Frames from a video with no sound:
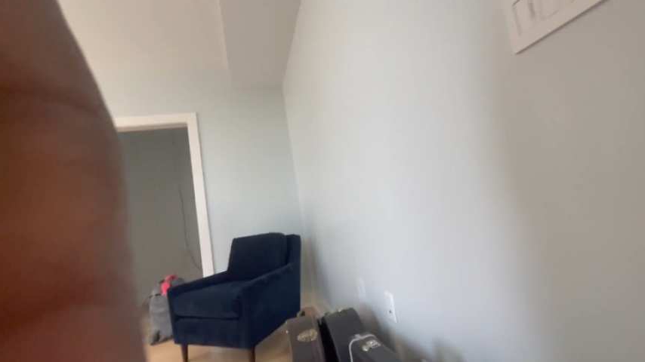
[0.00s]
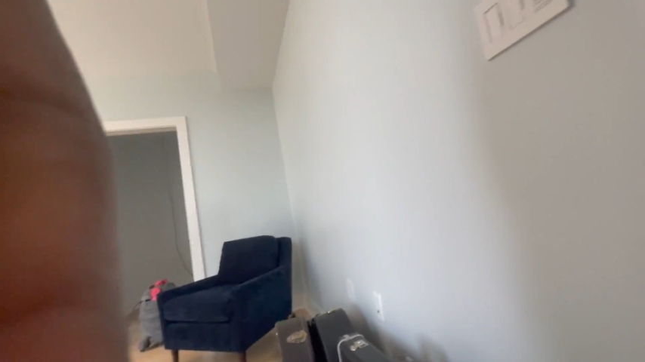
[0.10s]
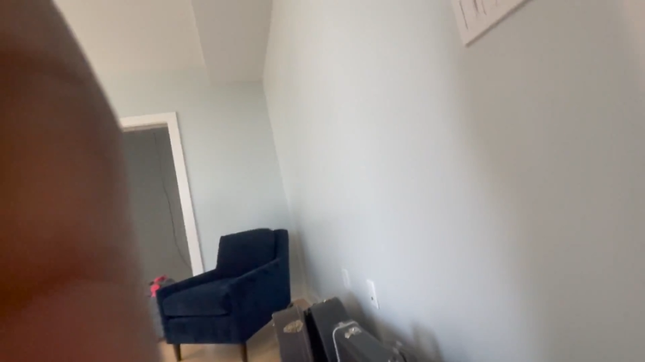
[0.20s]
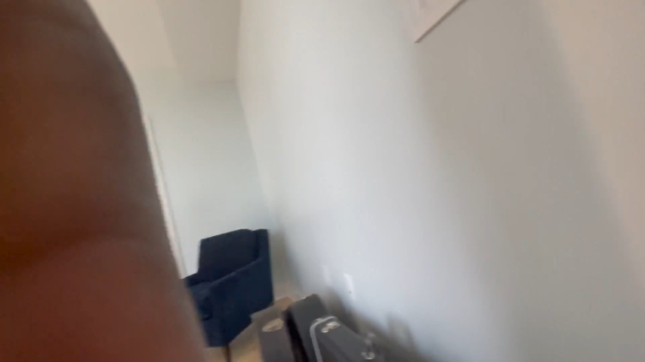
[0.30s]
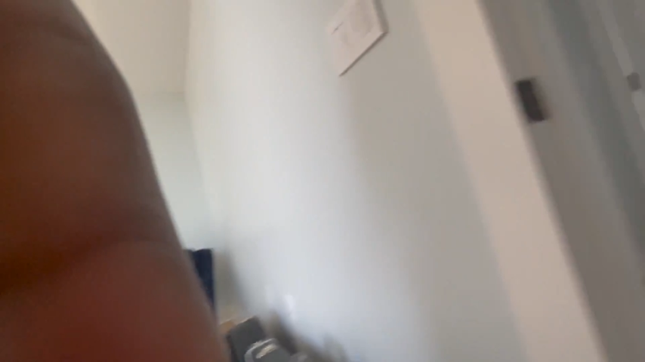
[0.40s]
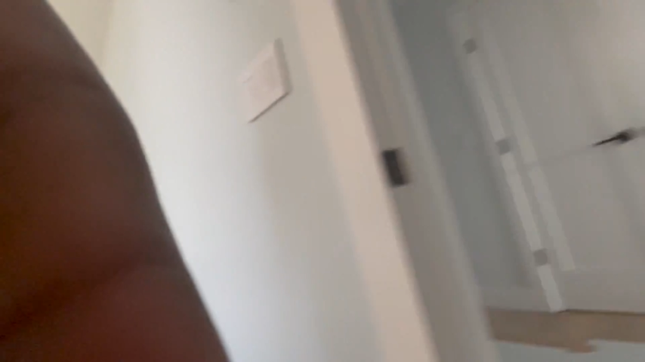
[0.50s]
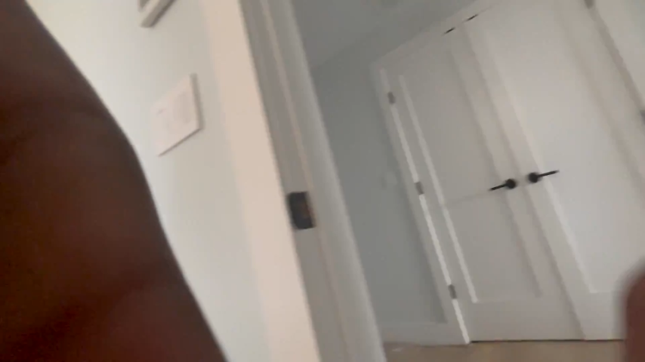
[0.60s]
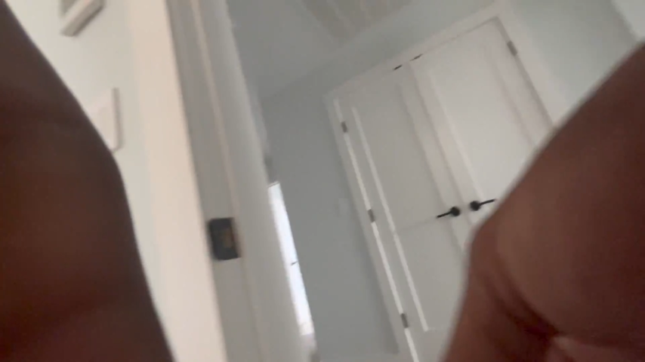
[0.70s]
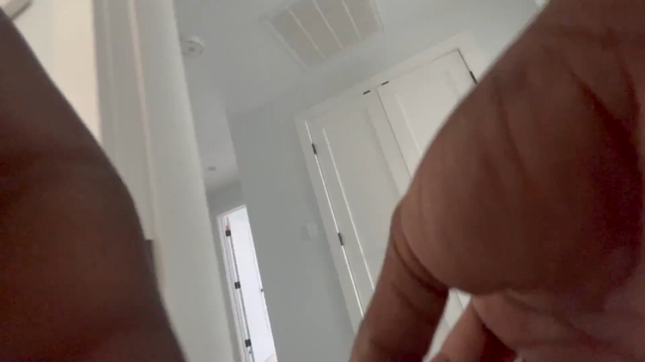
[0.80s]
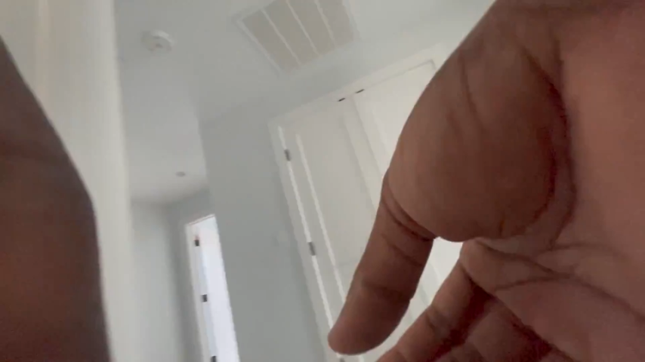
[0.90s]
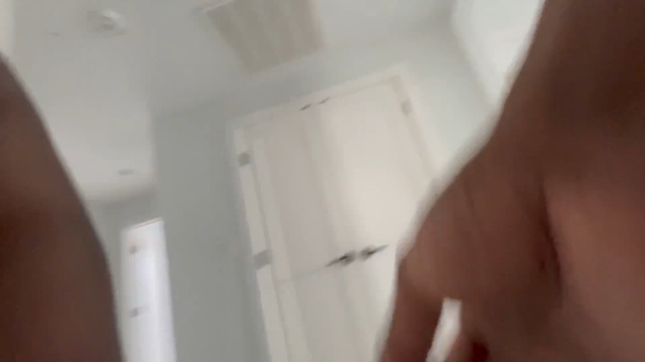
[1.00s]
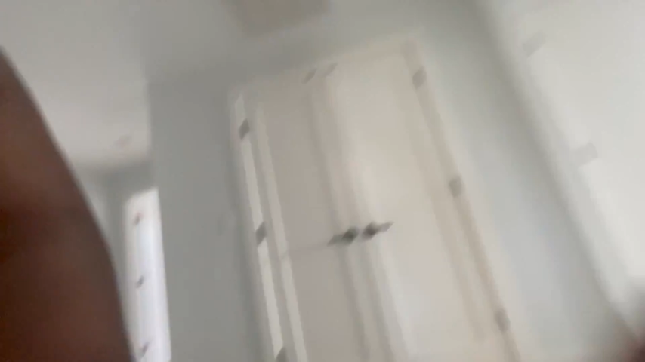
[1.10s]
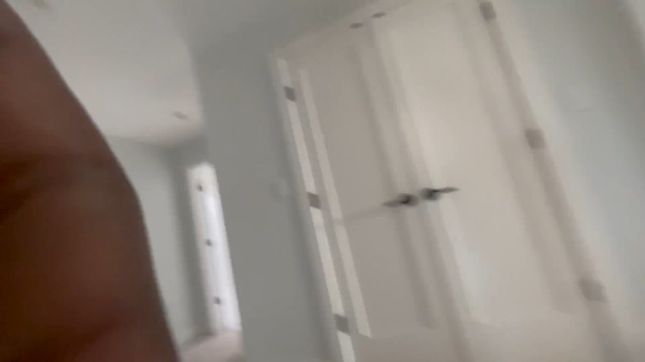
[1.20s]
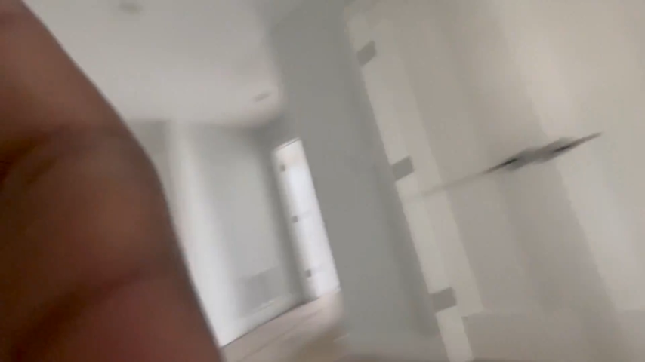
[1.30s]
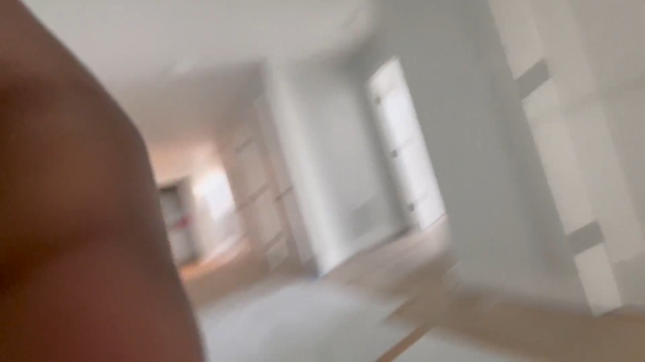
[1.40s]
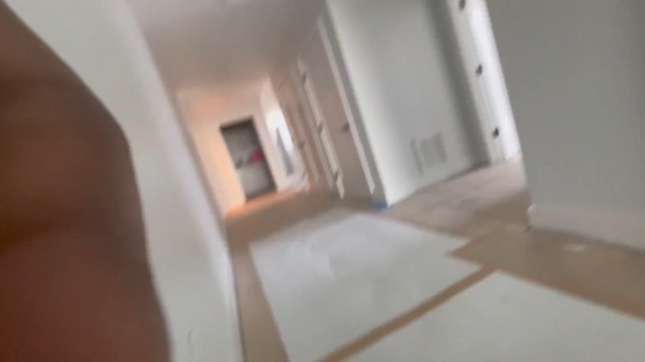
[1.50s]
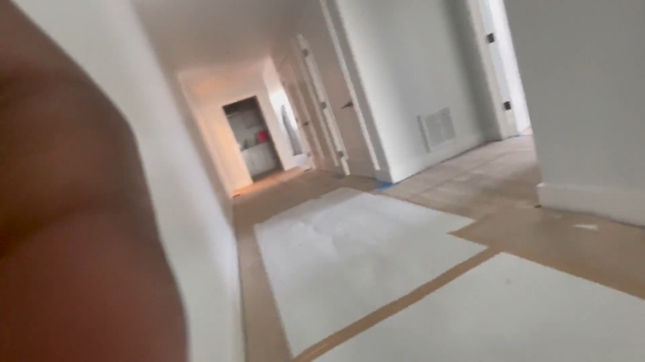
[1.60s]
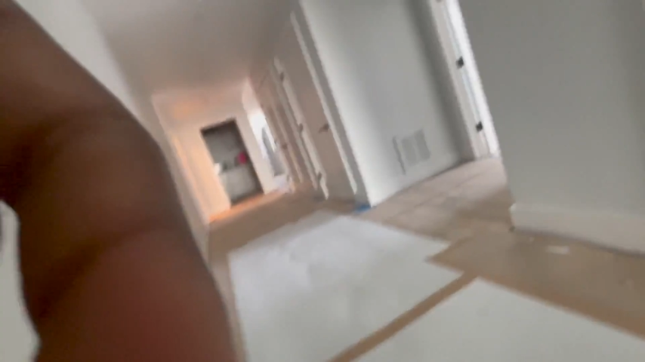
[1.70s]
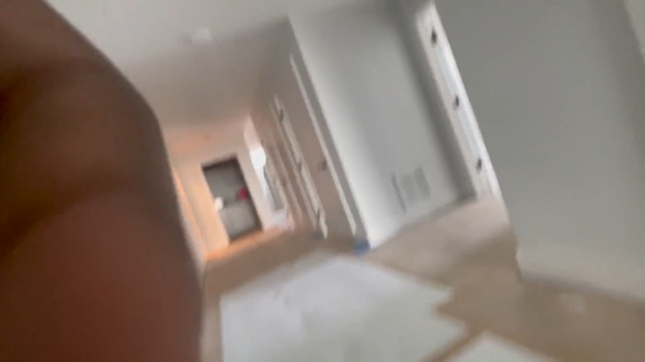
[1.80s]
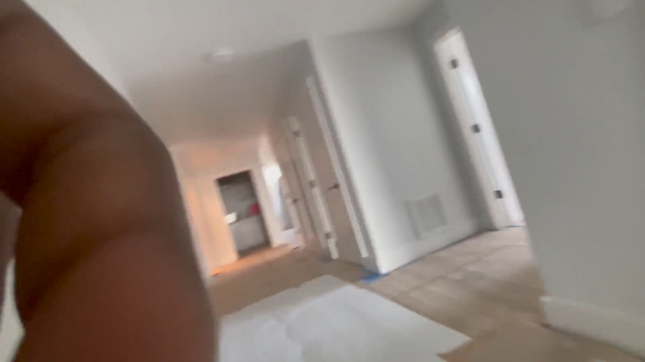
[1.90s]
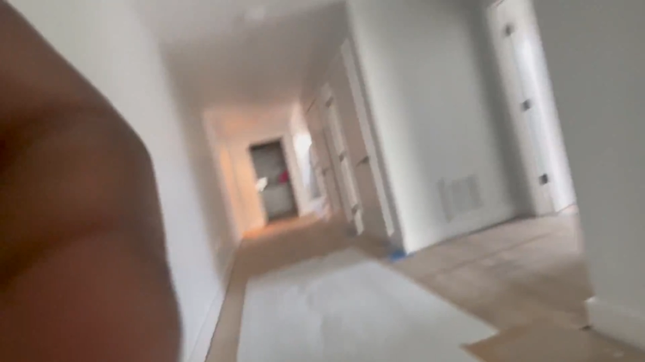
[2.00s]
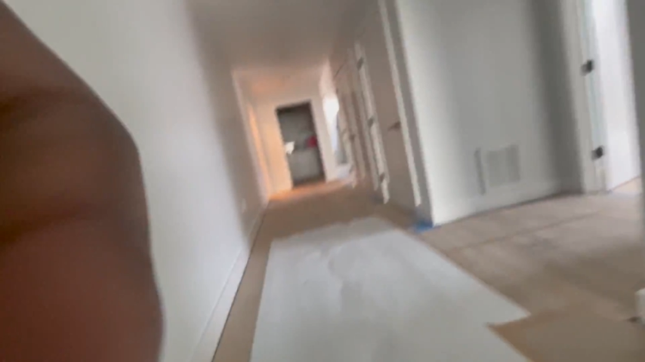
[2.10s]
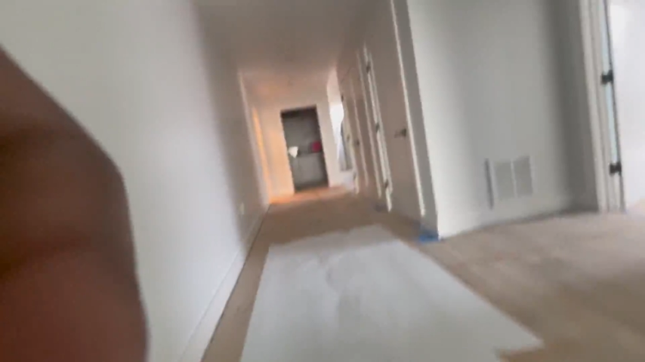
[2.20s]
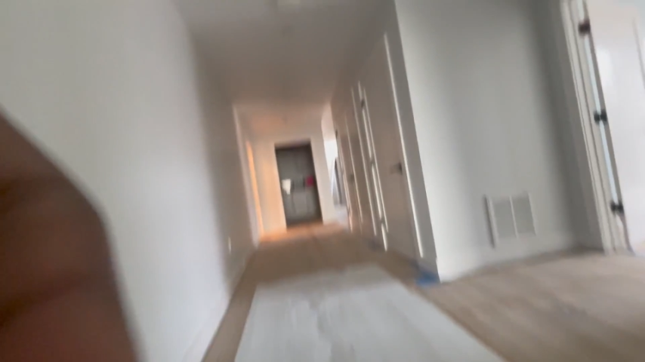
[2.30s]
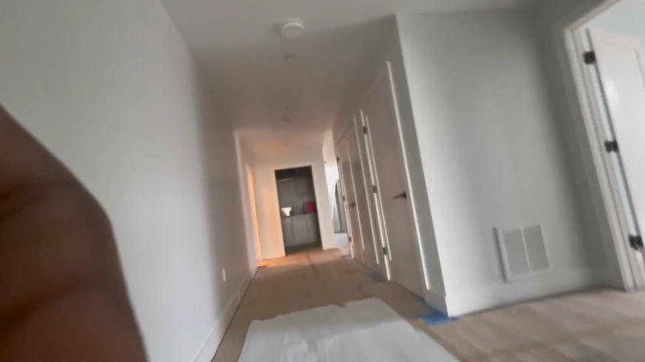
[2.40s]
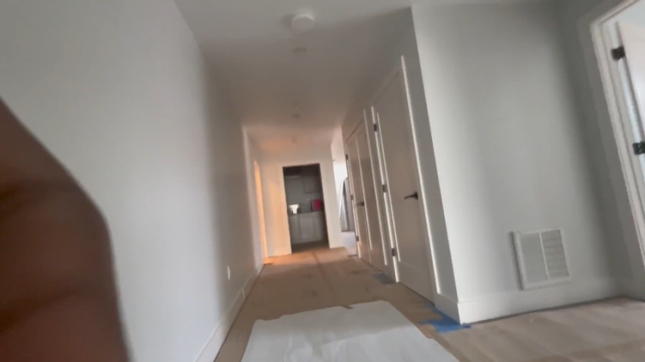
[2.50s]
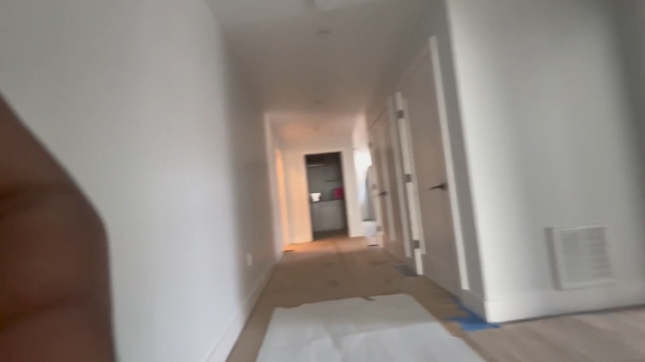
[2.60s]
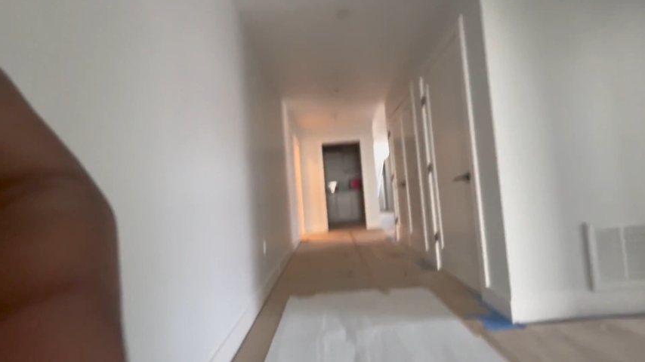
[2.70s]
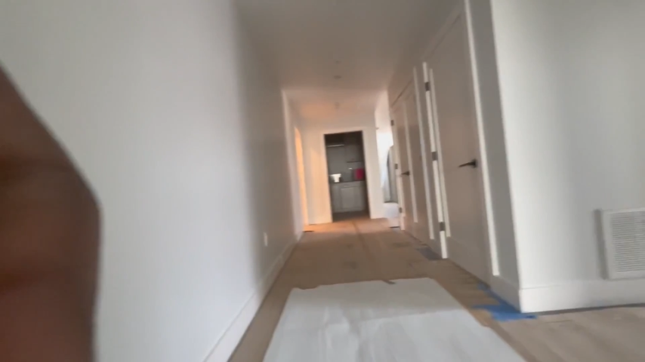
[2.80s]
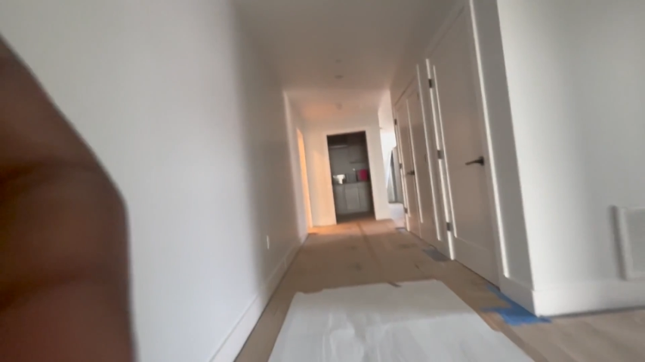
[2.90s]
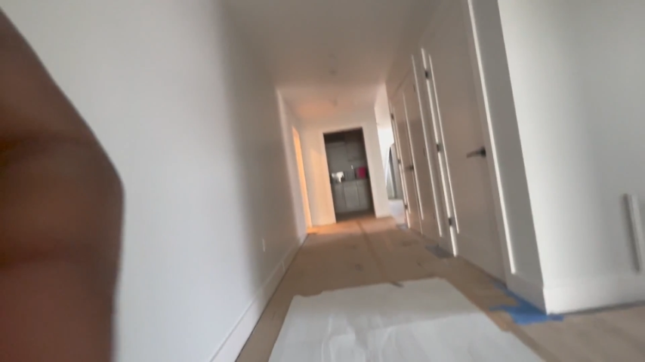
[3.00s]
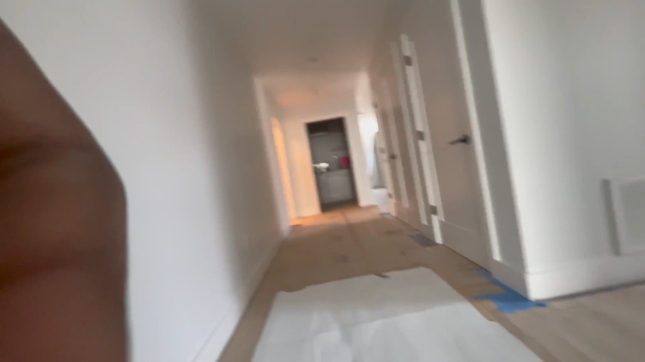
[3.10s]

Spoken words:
(no speaker visible)